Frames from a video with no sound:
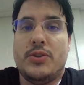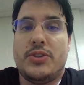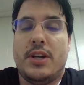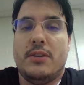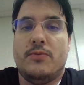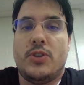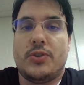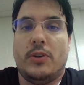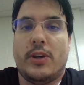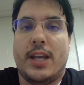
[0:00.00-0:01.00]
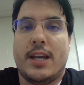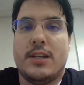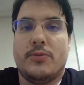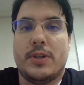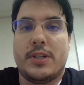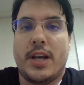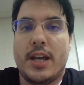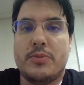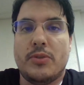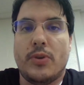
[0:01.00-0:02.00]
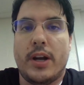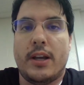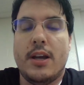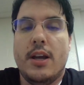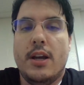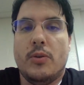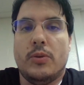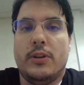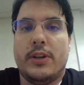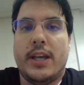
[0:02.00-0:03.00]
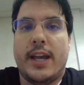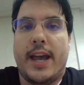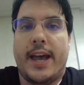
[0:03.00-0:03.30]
instead of just looking at different types of writing, we're looking